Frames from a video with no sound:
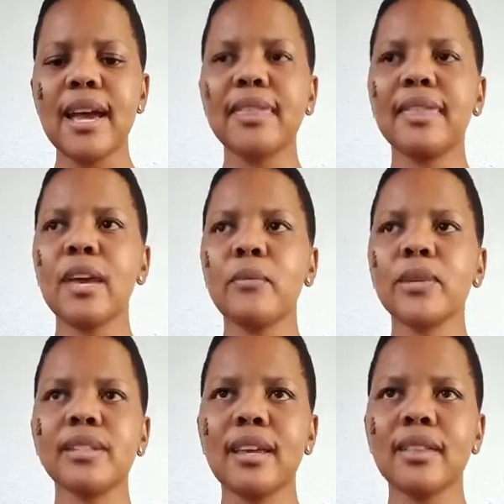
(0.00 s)
they were
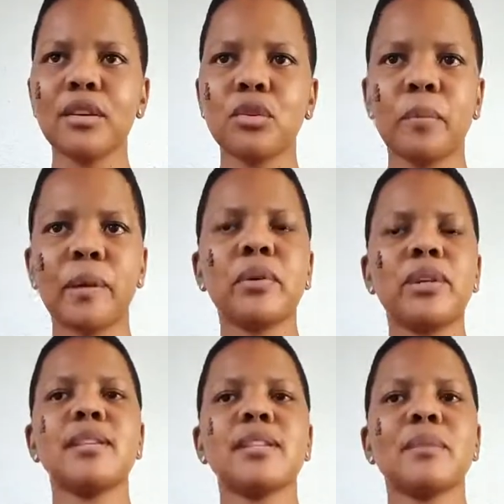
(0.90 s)
saying that no, but
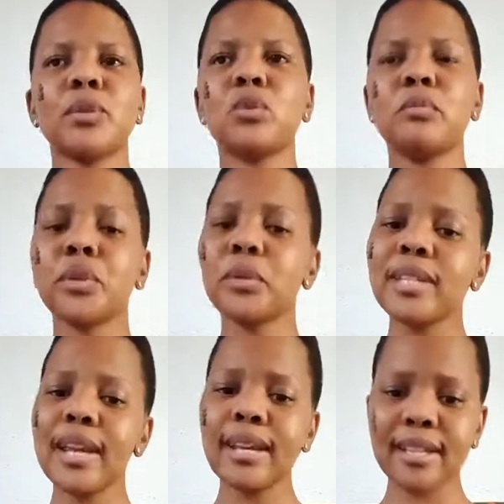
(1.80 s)
police are supposed to be
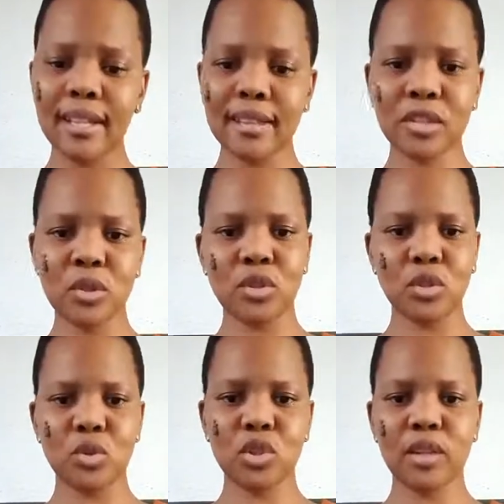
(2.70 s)
rotating in this
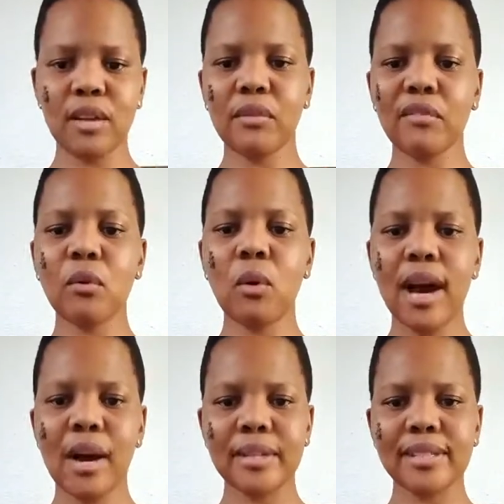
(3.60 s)
institution every 4
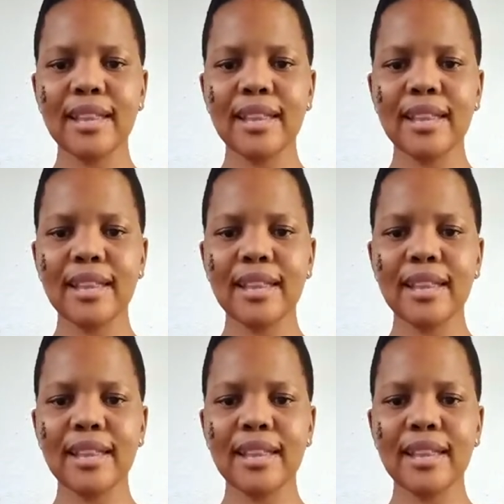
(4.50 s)
hours.